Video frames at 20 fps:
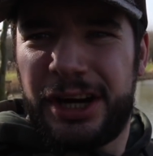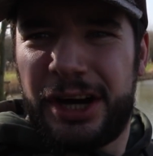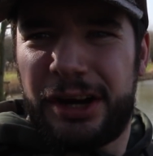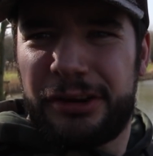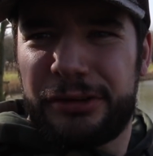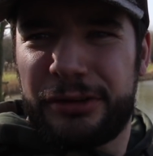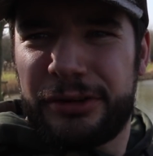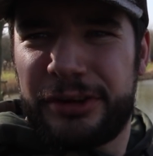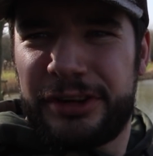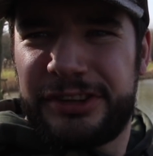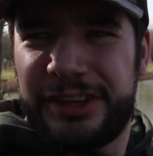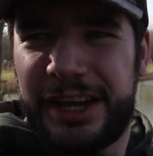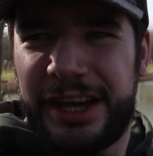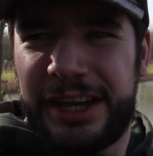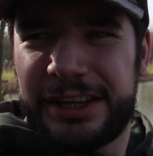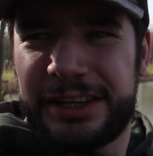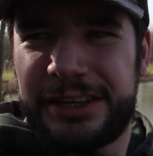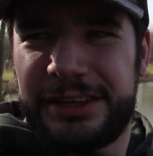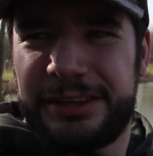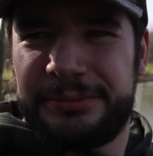are on the
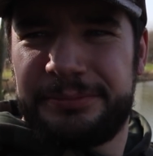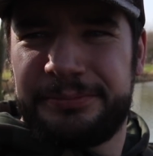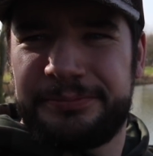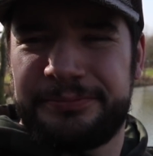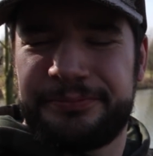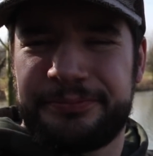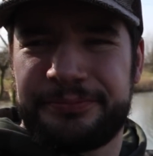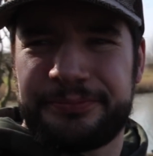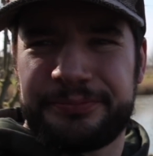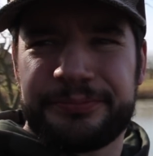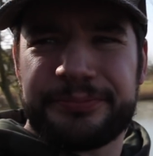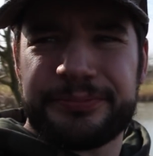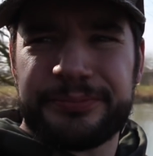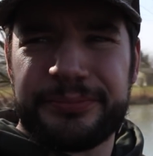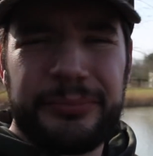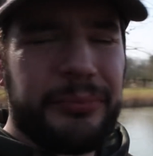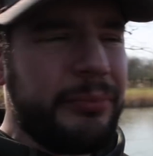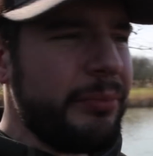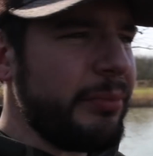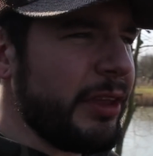deck,
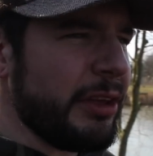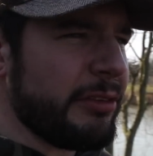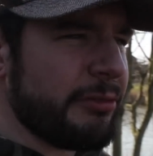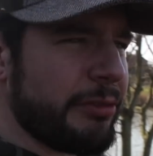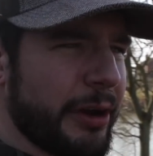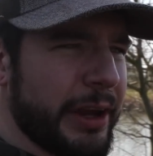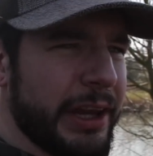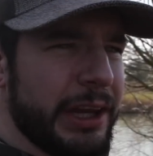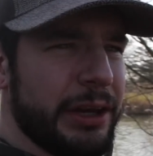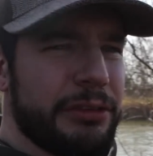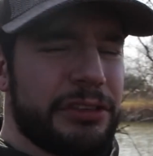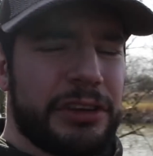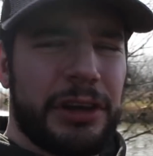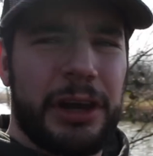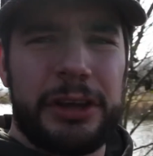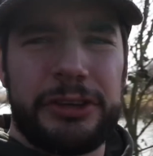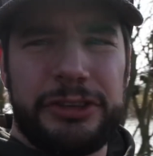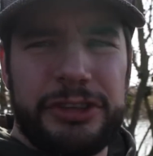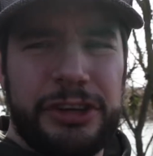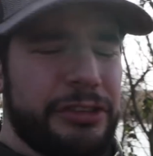very loose
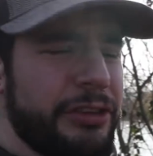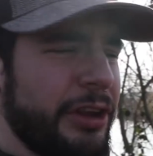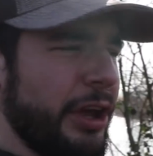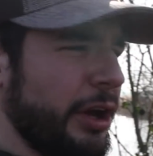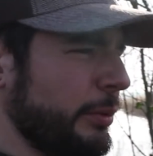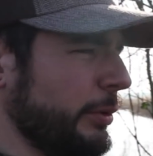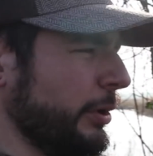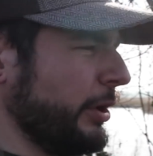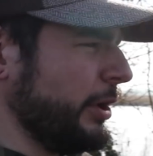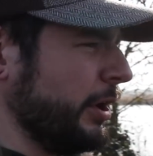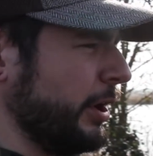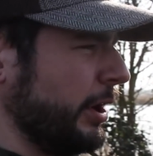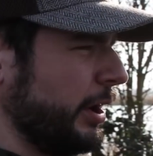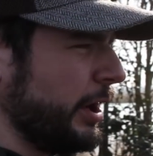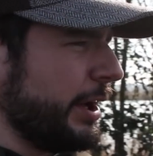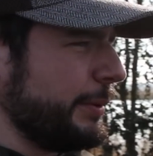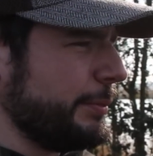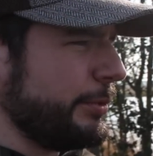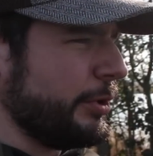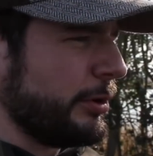clutches. No,
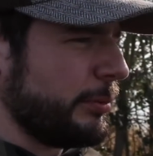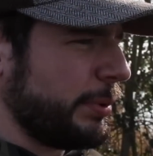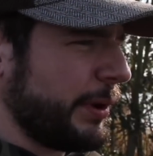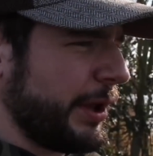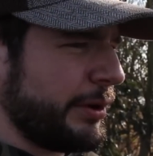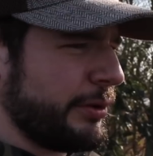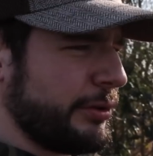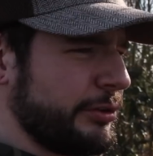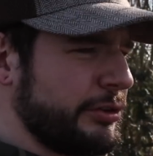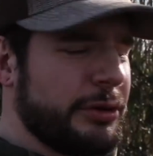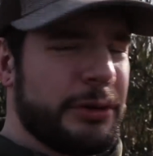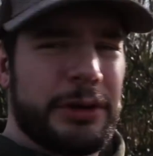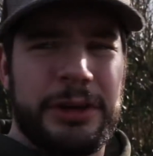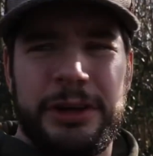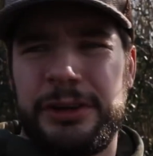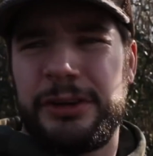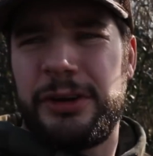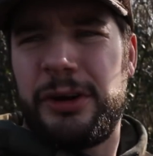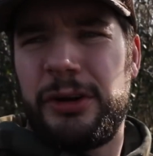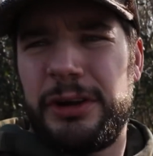I'm not planning on doing
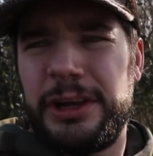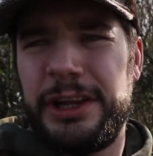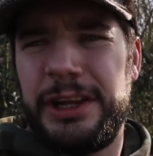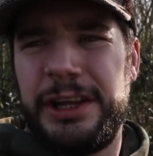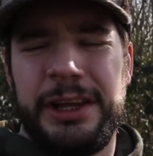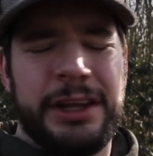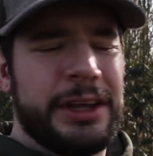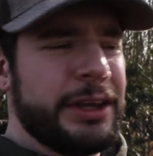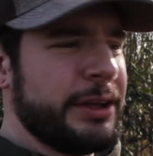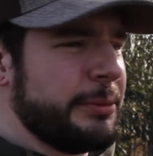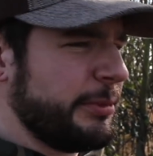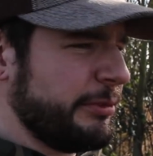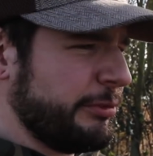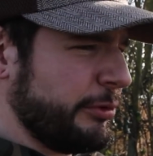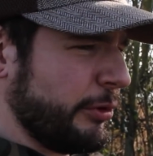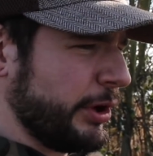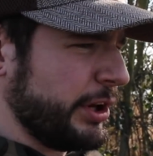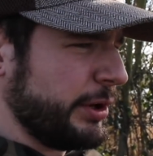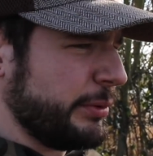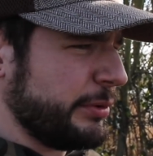an ollie
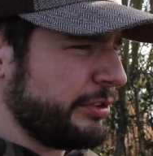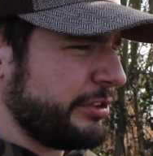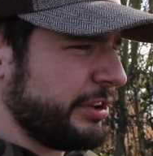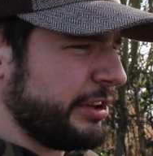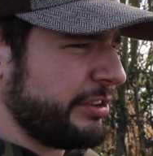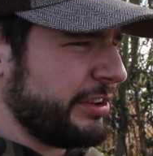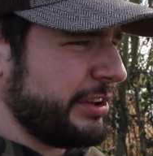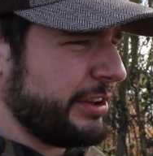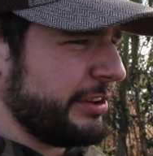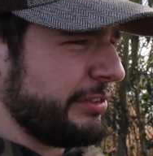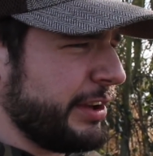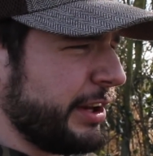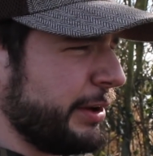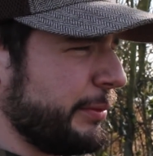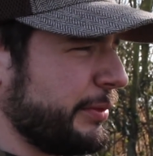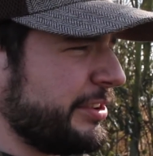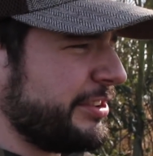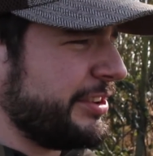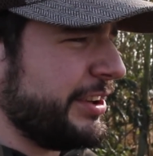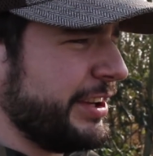before anyone says it. If
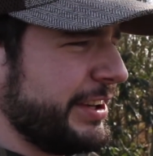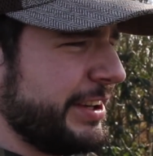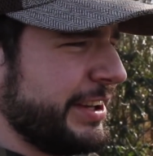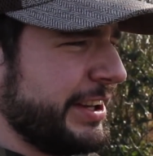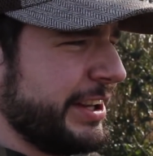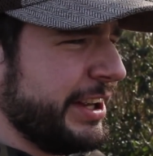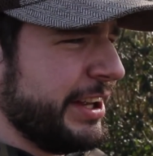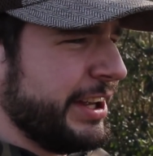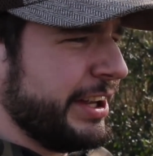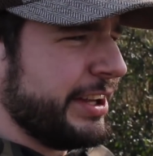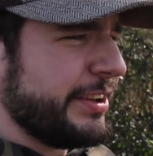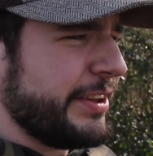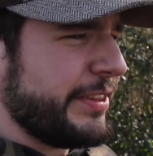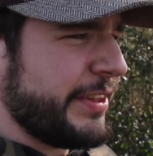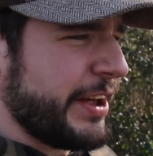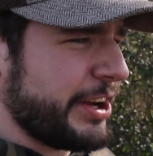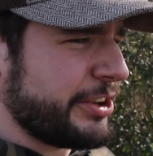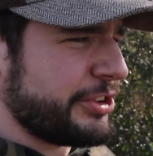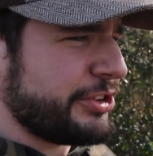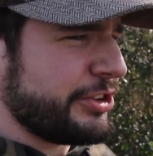anyone's seen the
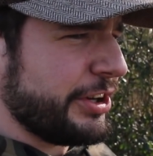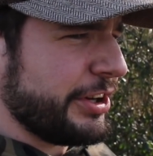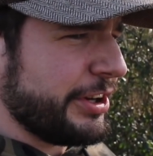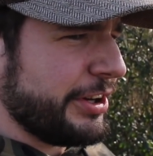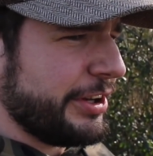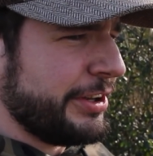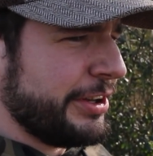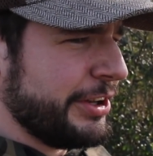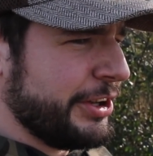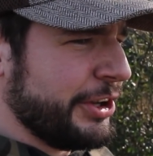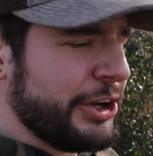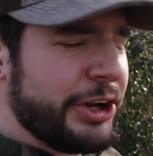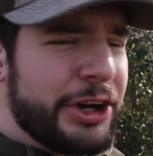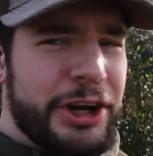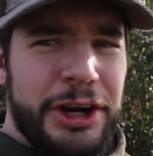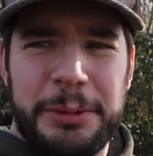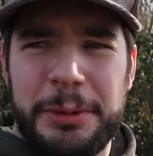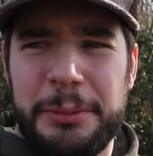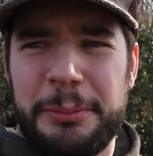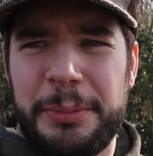Nash
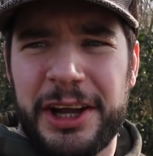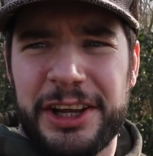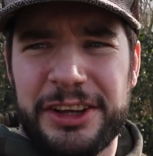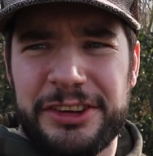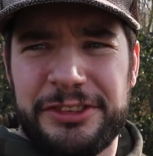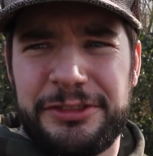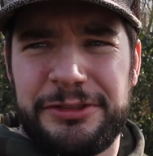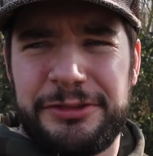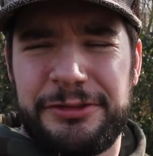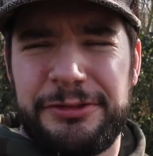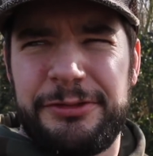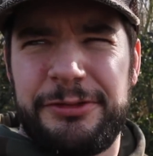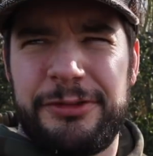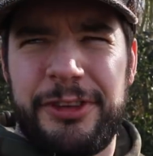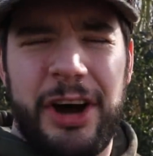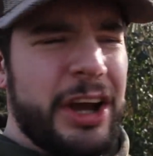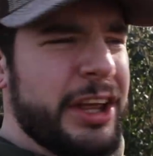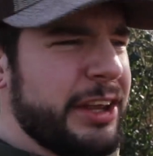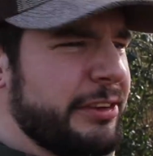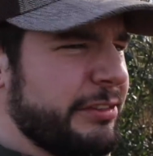Urban Banks
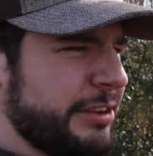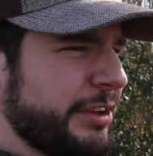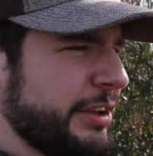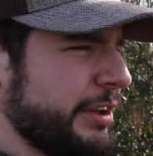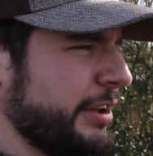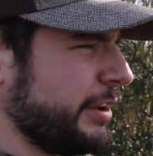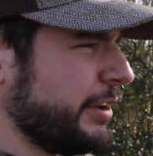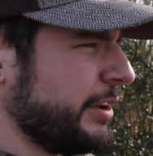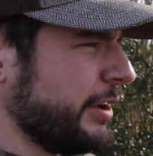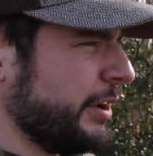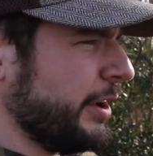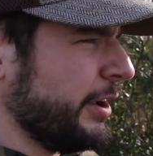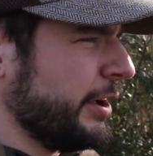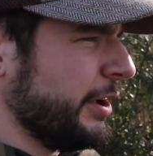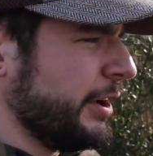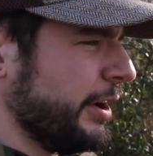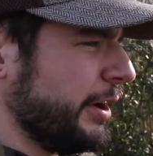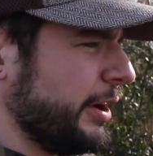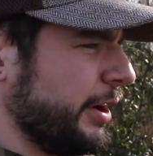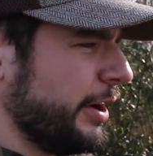5, is it?
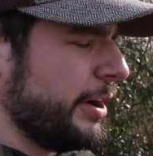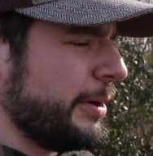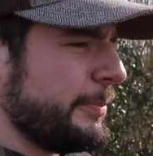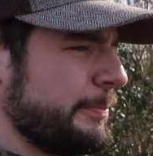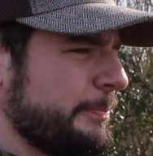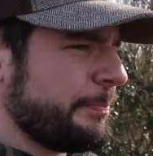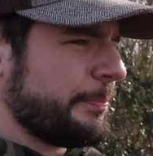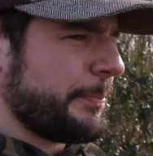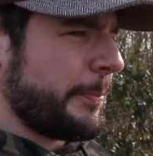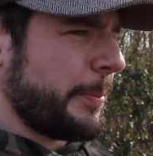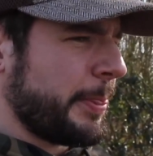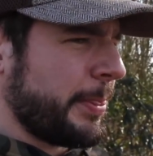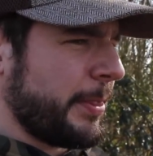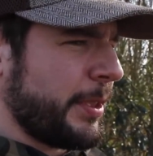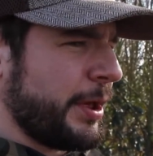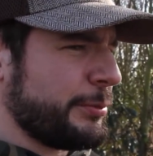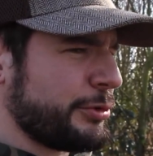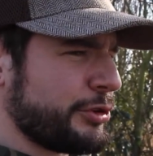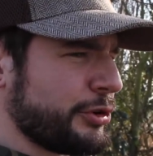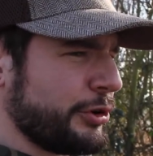
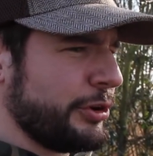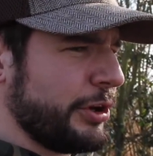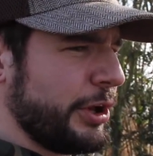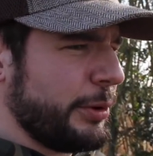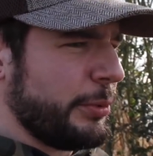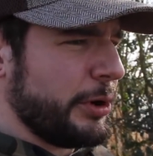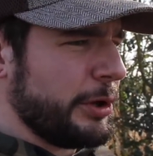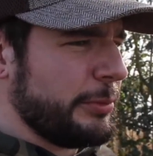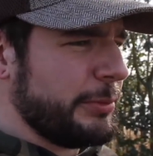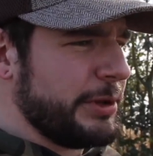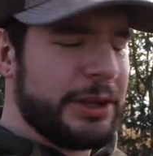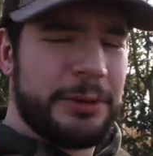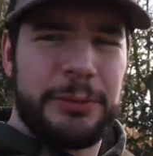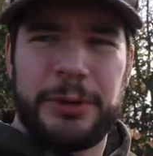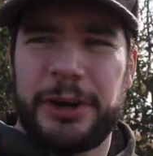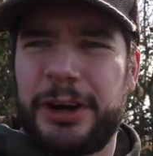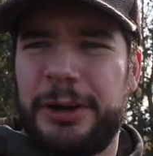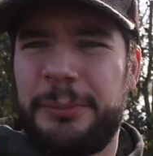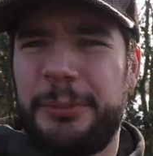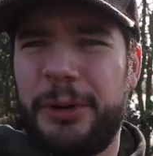I'm sure you know what I mean,
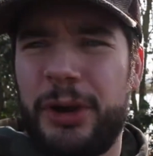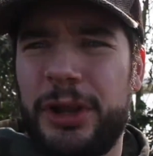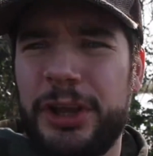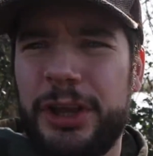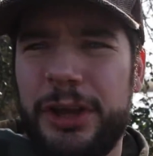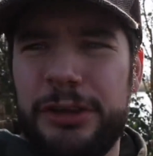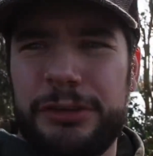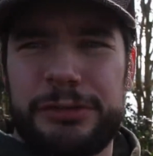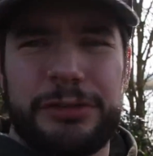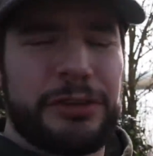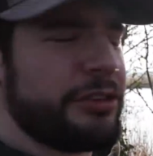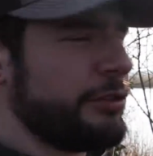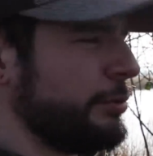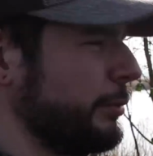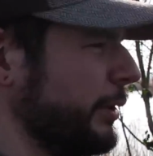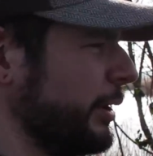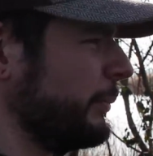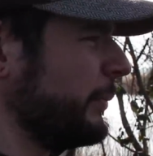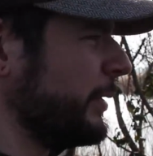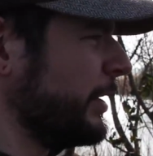where Ollie goes for a
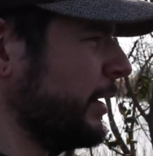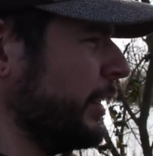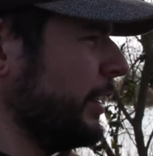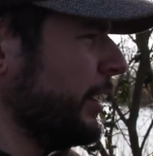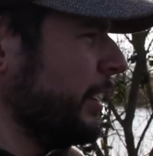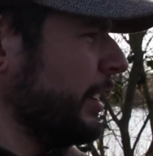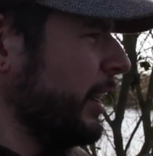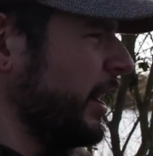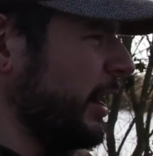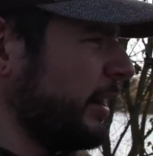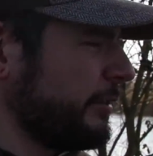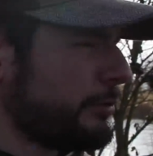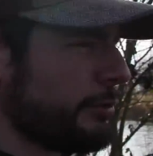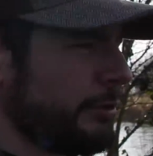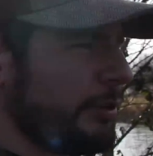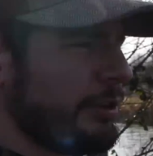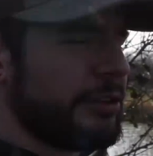swim after